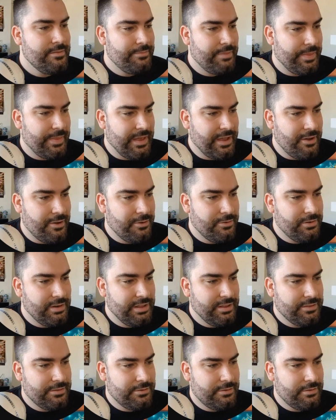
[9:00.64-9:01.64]
But they only
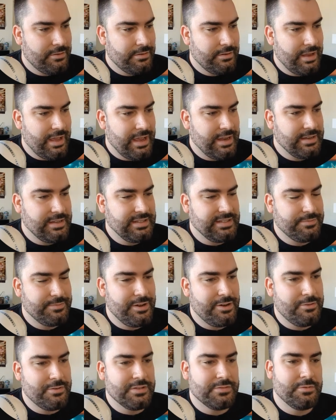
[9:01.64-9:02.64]
thought
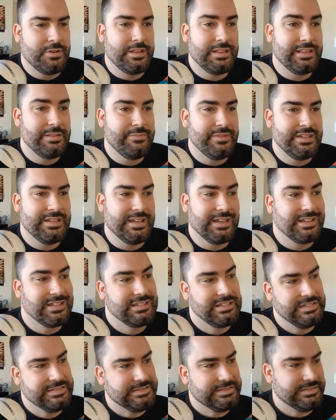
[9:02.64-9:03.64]
anti-spell was worth limiting,
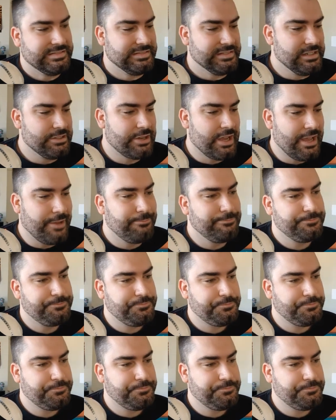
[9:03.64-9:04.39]
so okay.